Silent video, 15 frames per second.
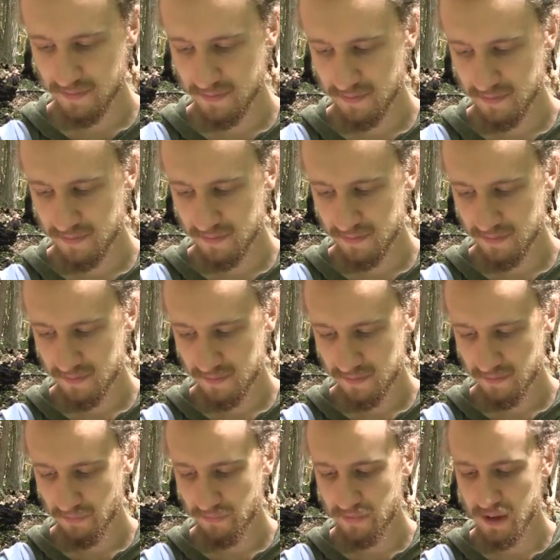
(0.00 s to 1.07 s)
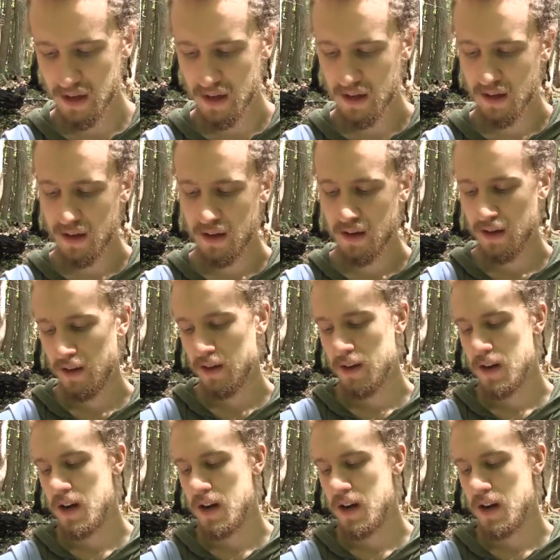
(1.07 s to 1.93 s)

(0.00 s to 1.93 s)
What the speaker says: (silence)